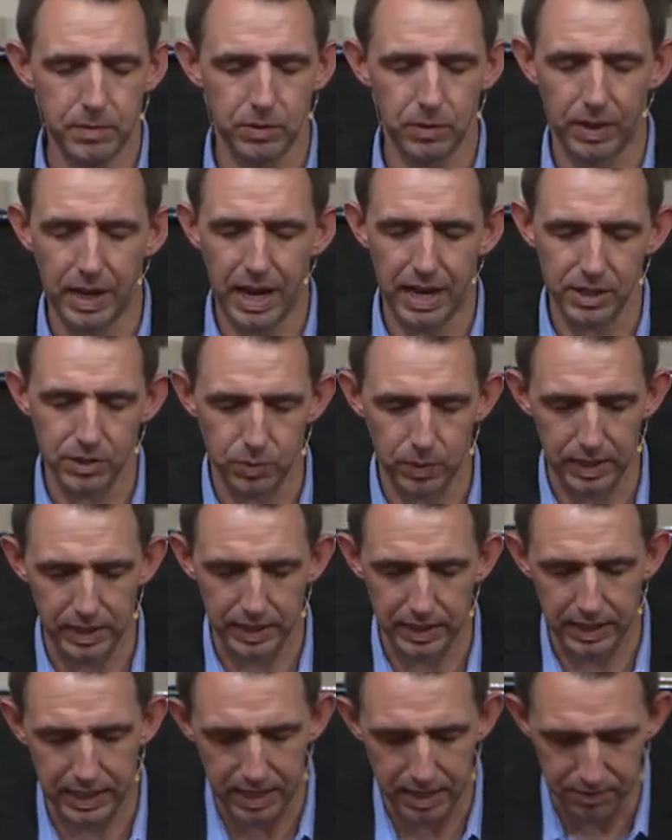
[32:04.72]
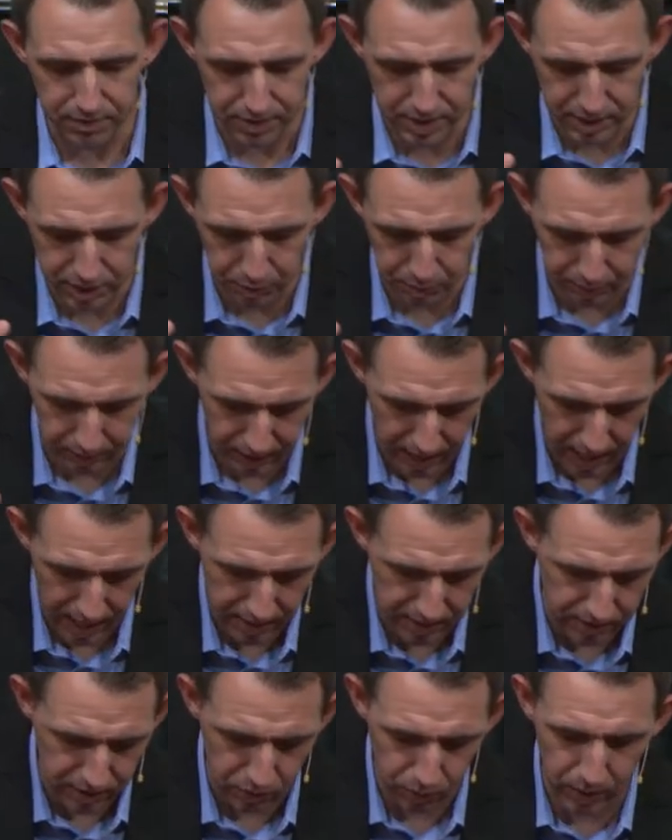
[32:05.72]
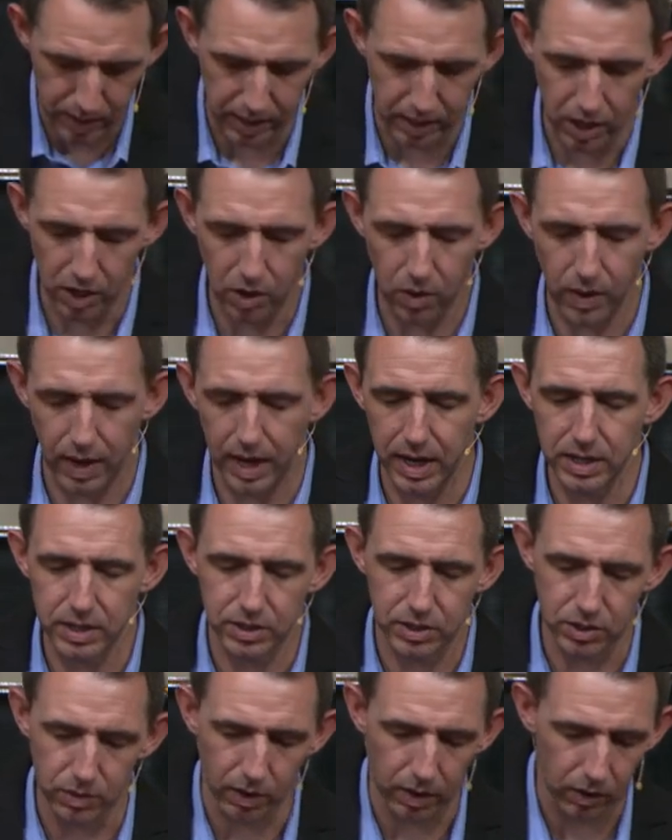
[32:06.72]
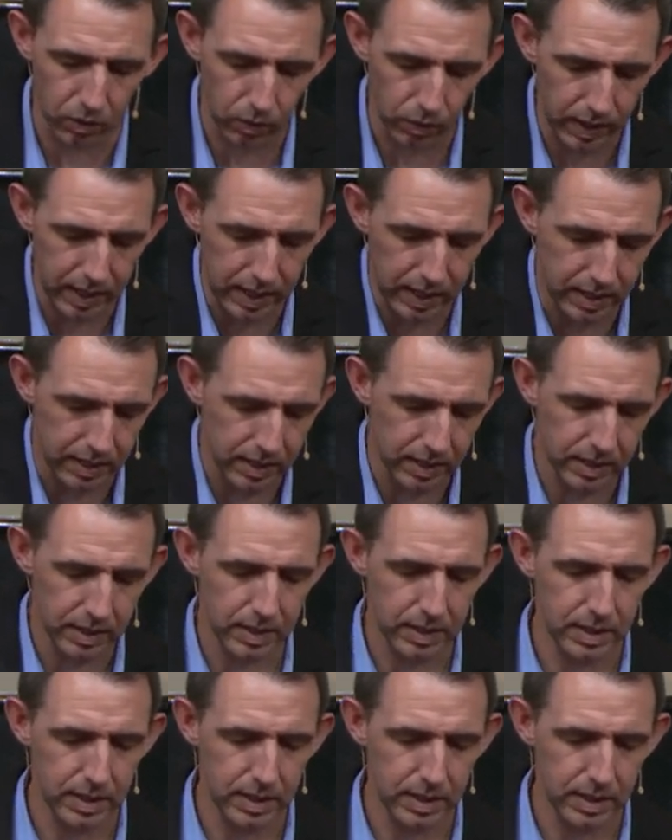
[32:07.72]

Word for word: So, God, as we leave this place, as we go into our week